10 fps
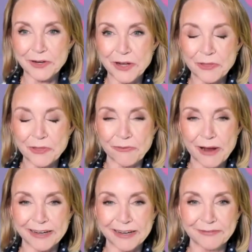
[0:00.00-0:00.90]
are no
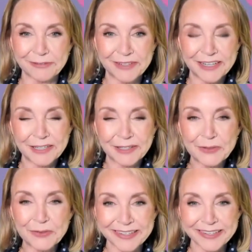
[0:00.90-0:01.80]
threat of
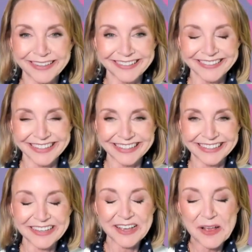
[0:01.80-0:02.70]
losing these
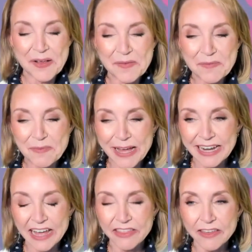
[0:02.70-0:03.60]
things.
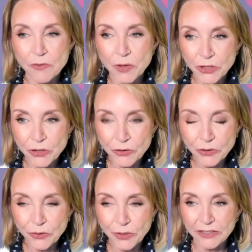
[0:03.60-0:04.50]
But I think what
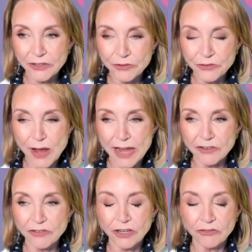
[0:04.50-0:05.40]
you're doing and your
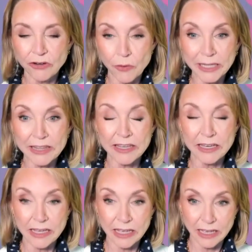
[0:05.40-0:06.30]
strategy of showing
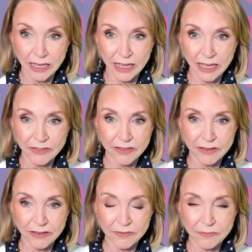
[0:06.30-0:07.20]
the
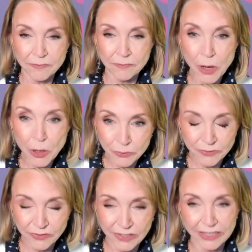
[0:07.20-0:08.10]

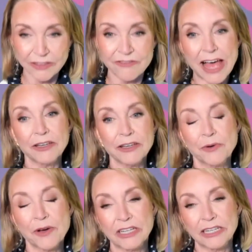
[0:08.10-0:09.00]
potency and the
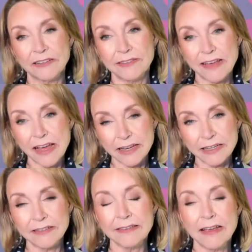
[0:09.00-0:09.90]
value of it in
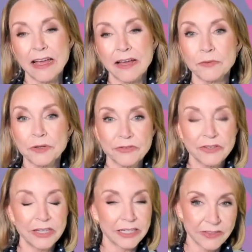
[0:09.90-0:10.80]
science, we're
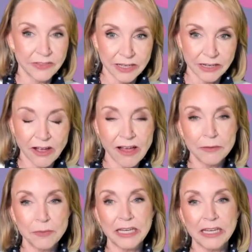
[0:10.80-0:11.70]
seeing it in the
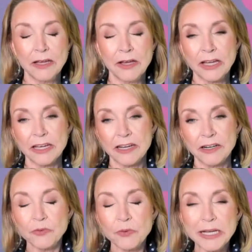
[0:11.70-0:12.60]
economy,
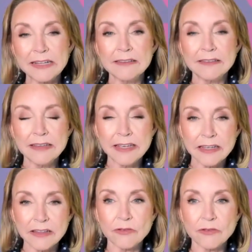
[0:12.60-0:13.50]
and if we can
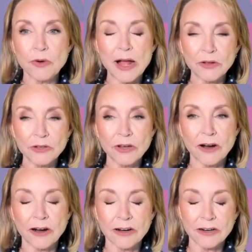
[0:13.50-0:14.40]
see it throughout
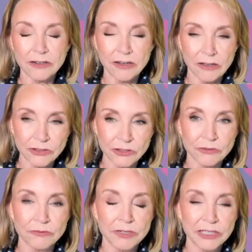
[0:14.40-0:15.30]
our
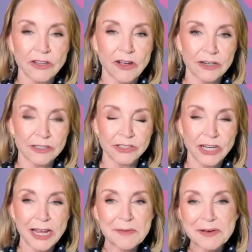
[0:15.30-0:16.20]
culture writ
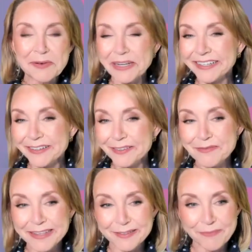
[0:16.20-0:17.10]
large. But what
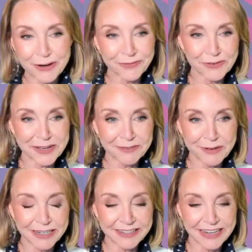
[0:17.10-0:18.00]
kills me is part of
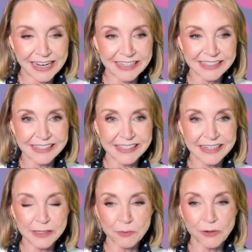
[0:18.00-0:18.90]
it, what it takes is
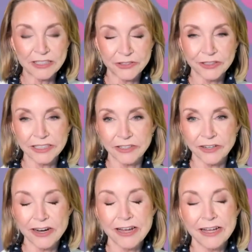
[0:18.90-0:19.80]
an inspirational
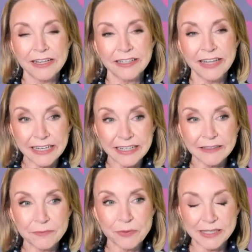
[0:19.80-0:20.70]
leader
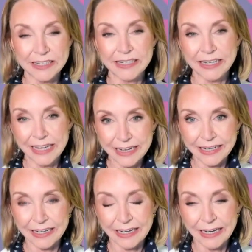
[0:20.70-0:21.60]
like President
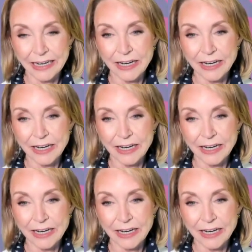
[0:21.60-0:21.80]
Kennedy,